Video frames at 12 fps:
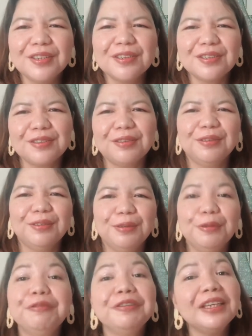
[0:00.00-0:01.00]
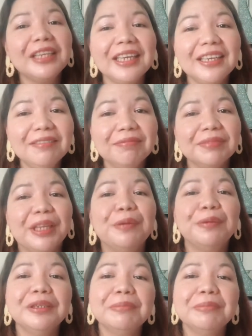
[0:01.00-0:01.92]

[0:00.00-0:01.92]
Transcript: So hopefully they will